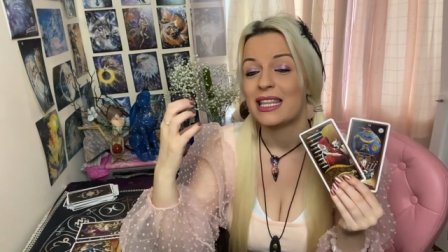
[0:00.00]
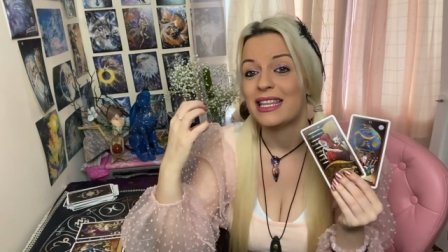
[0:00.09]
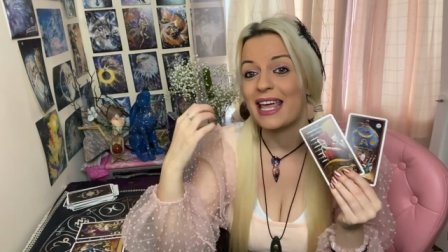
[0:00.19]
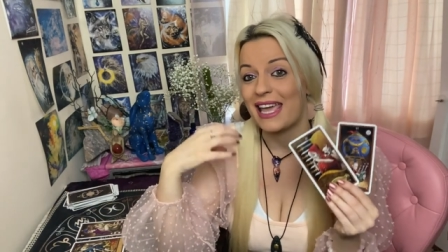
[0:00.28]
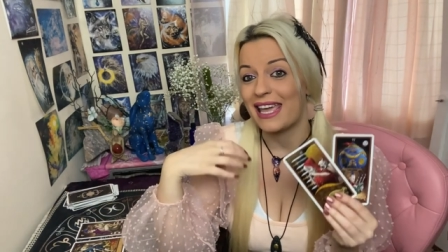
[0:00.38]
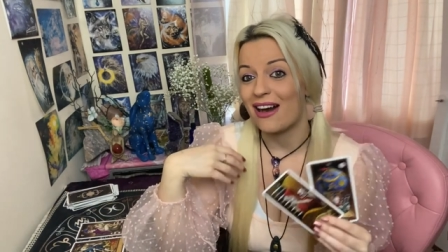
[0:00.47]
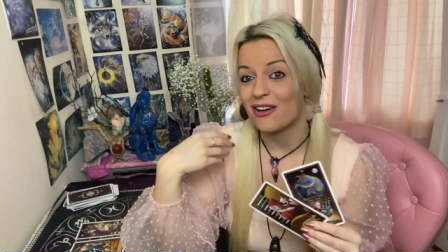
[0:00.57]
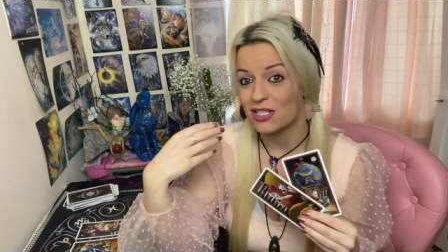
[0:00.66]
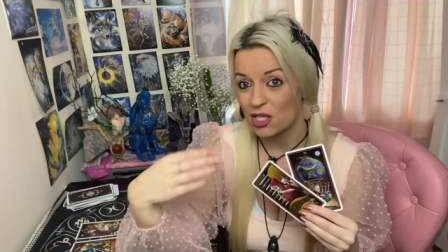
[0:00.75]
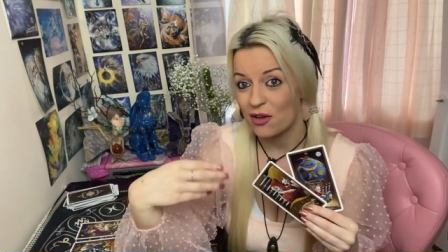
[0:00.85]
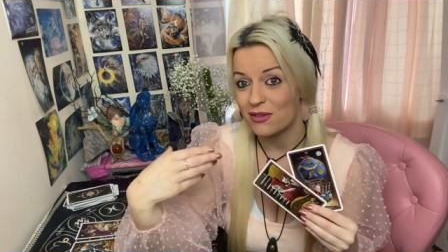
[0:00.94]
they are
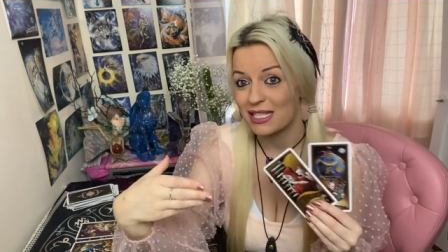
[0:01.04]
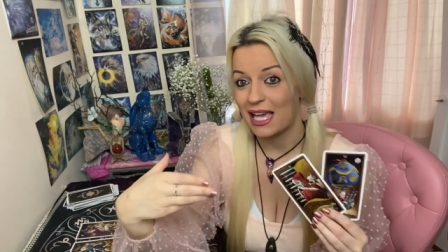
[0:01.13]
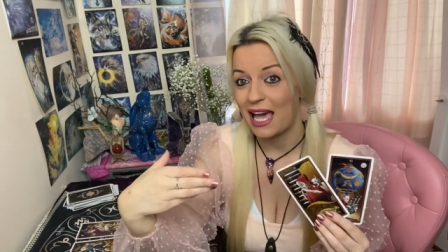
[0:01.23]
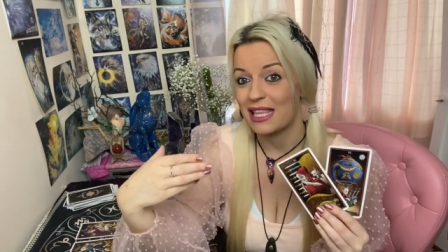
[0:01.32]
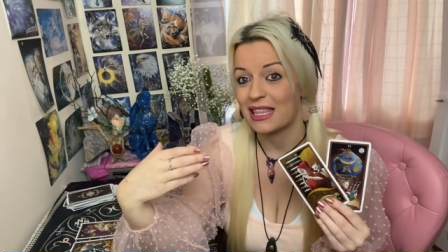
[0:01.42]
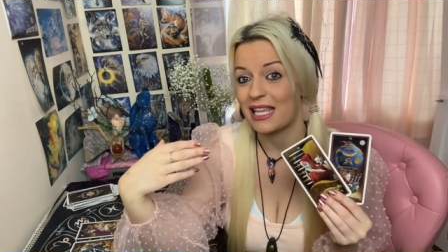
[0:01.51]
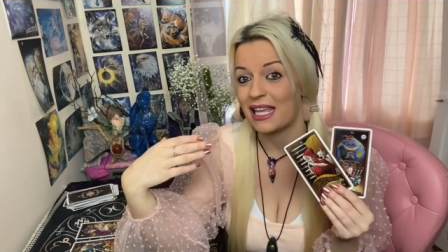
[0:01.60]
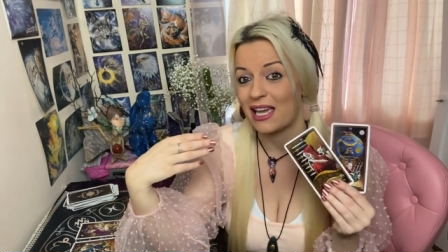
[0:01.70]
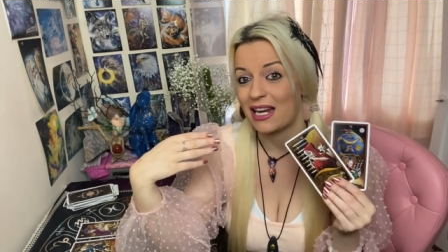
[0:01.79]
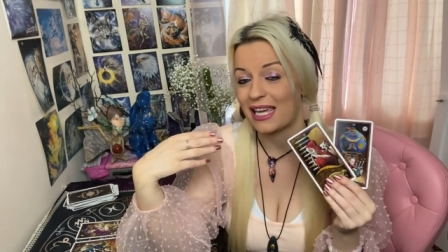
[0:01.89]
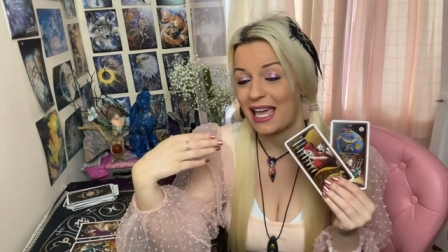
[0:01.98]
so scared that they're
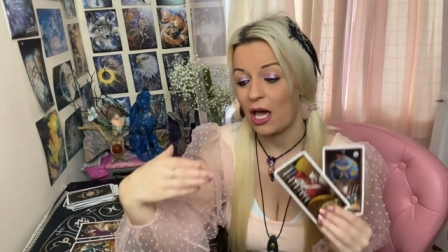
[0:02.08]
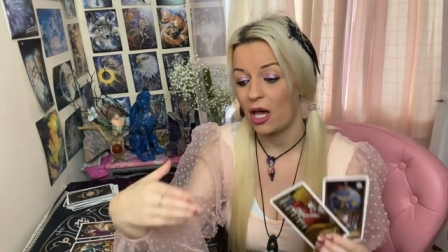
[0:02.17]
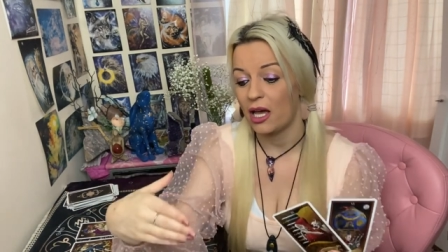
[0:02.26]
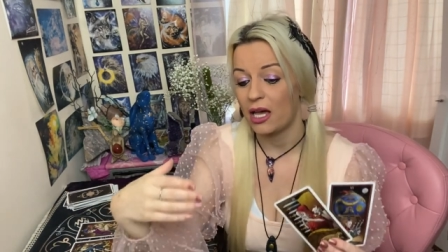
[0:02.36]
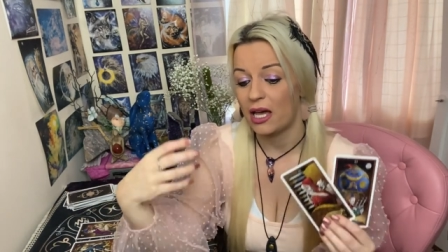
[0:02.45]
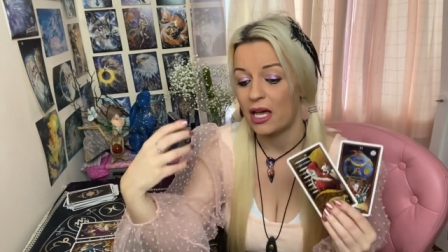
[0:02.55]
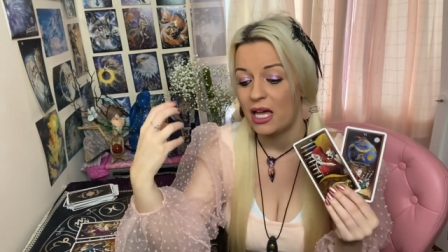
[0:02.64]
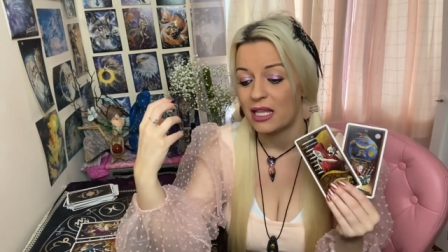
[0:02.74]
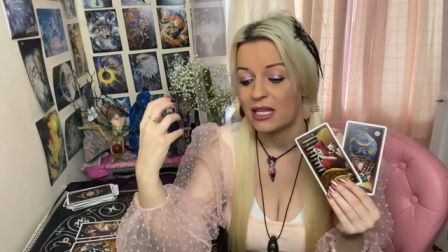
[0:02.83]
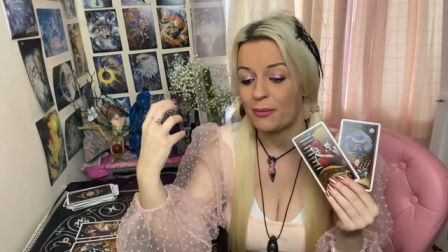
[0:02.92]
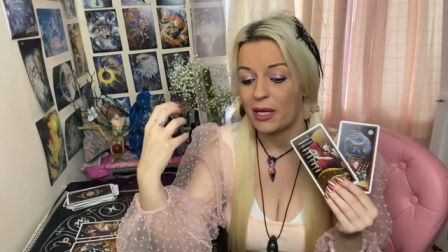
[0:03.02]
going to get hurt,
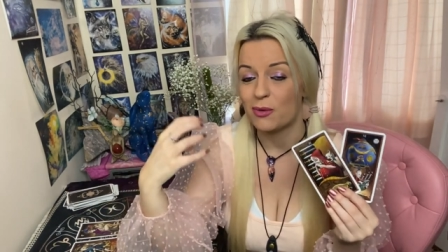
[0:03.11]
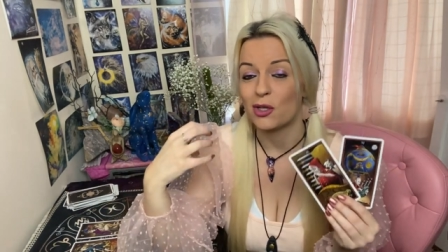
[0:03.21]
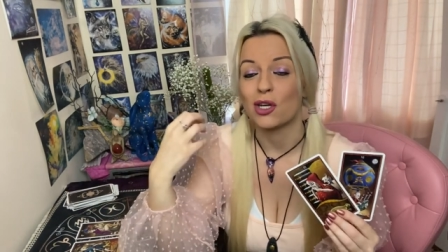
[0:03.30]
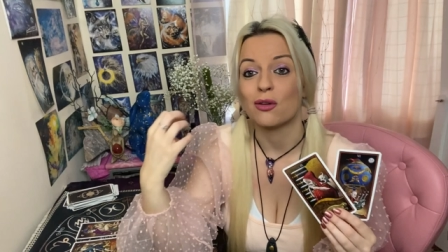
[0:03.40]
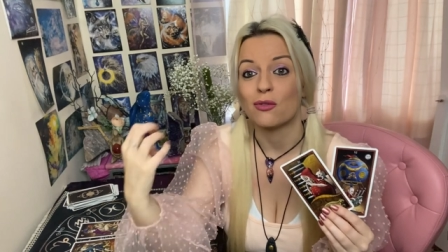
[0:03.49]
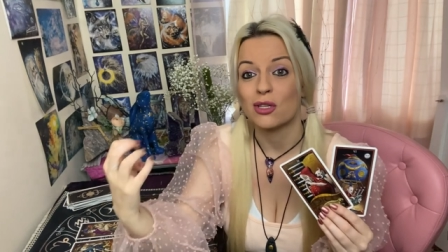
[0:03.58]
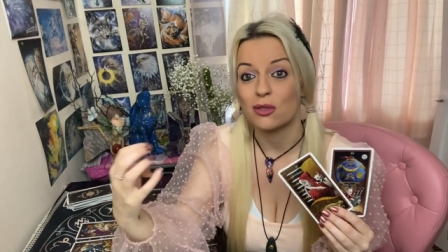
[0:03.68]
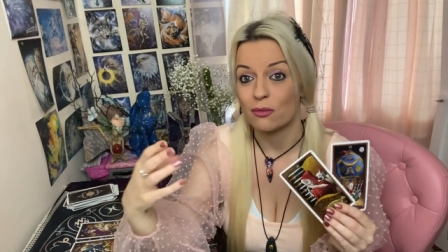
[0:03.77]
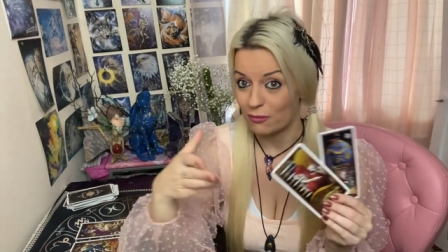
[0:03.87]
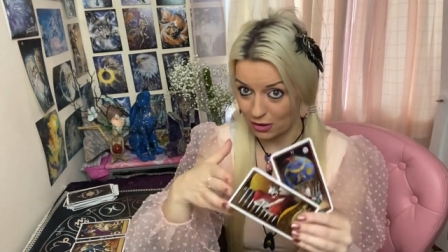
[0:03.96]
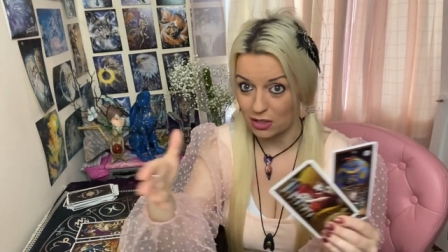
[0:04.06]
that people are going to,
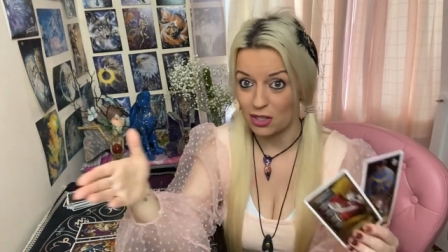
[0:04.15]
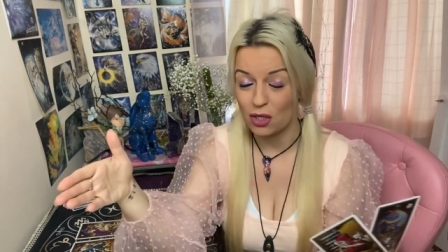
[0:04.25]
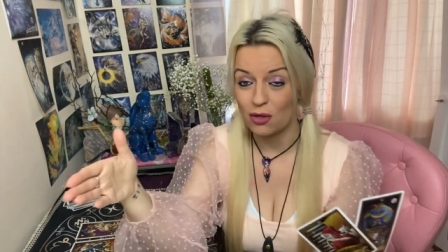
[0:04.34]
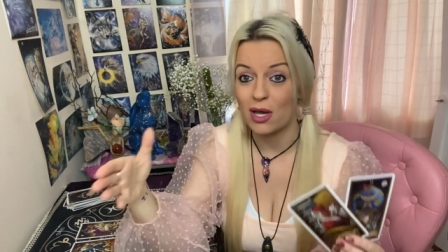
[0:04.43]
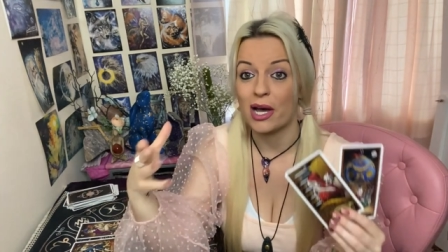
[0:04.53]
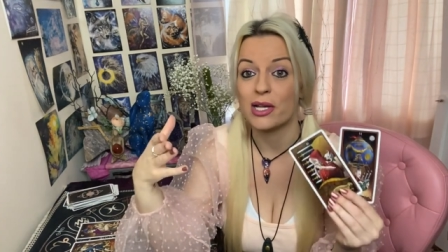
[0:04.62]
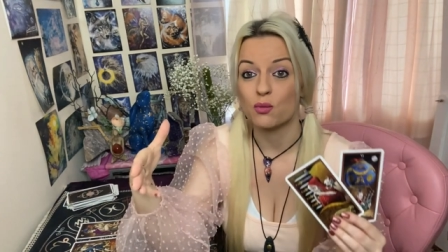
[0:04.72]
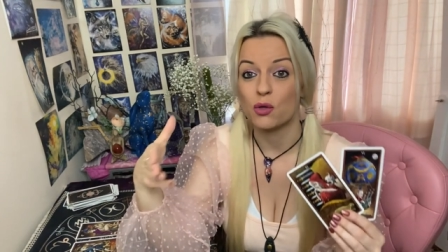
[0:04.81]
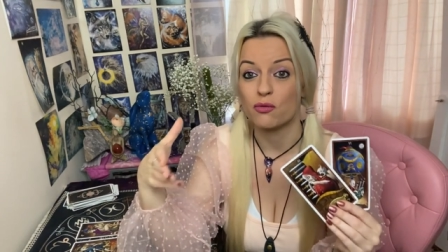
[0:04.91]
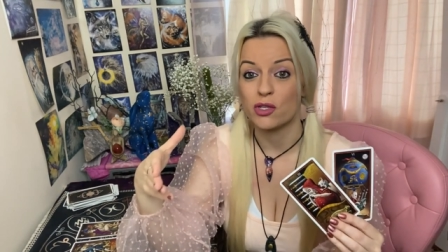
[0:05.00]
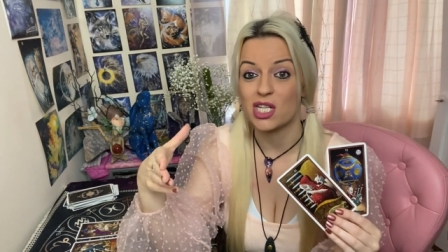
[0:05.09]
well, that you guys
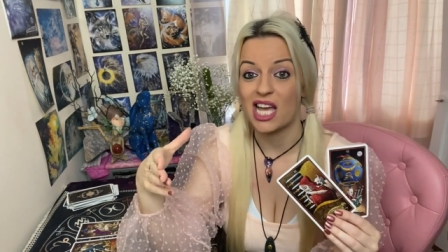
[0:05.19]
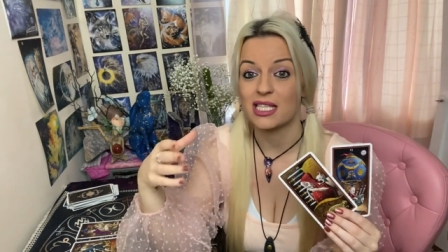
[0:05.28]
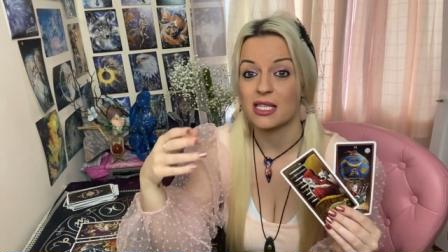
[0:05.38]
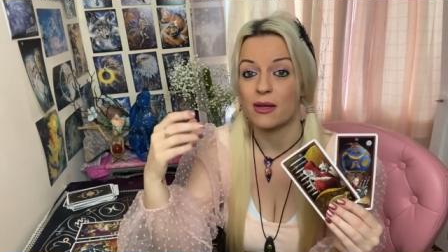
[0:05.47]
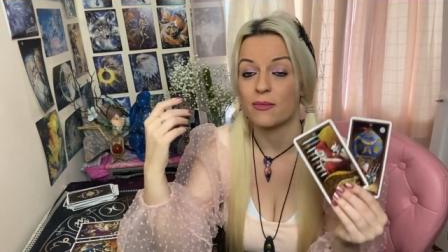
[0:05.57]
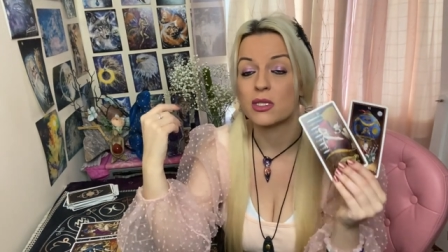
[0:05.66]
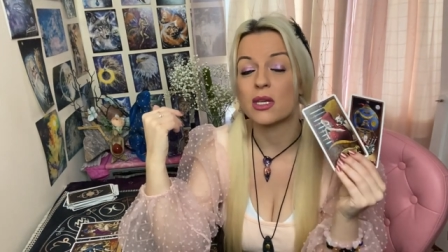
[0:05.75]
would reject them.